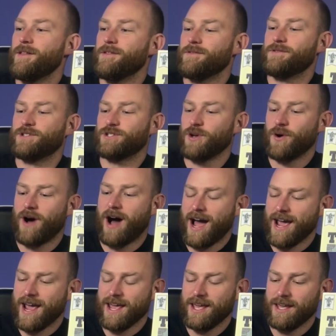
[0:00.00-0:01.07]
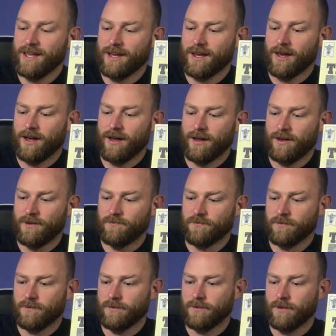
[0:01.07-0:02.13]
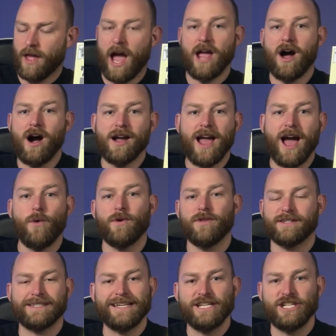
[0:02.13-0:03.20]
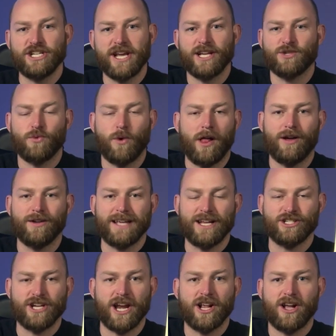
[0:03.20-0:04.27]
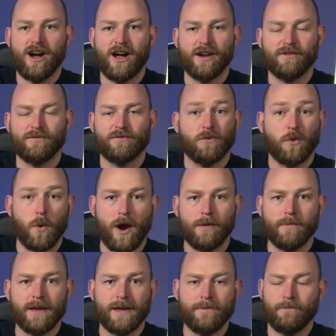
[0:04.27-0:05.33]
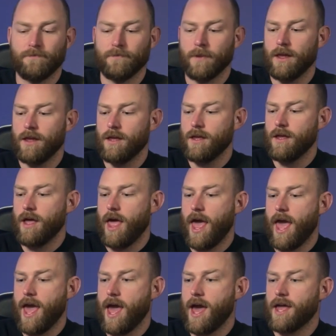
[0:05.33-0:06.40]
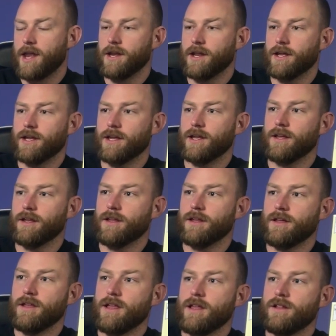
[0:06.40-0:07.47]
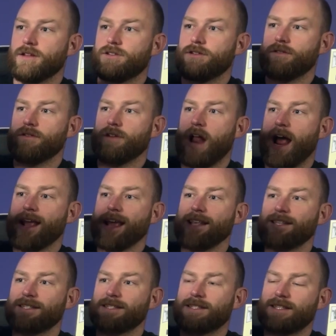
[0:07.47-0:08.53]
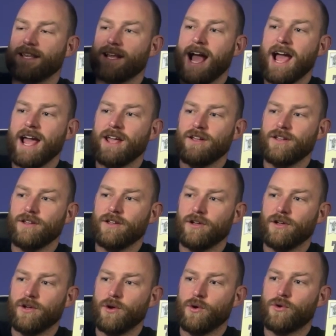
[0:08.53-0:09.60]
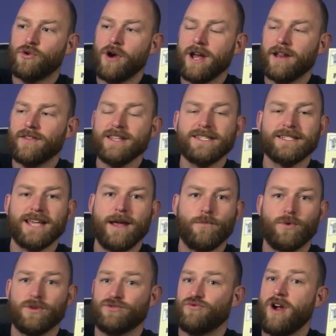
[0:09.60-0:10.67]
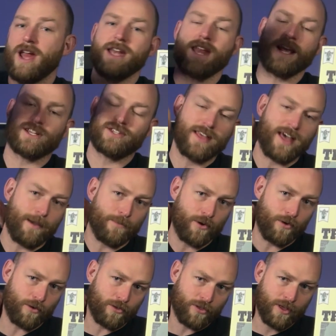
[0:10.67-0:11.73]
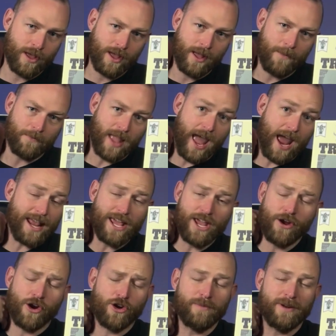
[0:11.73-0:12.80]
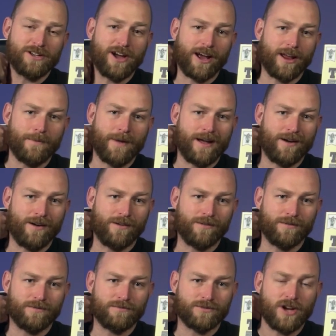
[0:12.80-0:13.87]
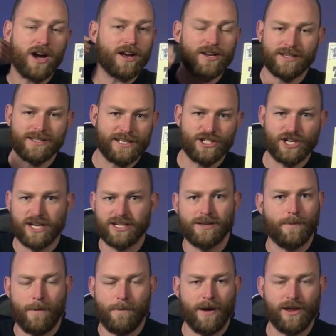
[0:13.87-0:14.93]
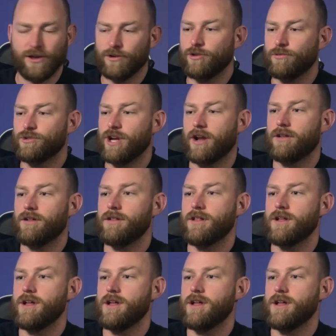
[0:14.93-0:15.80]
So I hung out with CGS while I was at GenCon quite a bit, and I guess the guy who created this game was right next to that booth, and he heard me talking to CGS about my YouTube channel,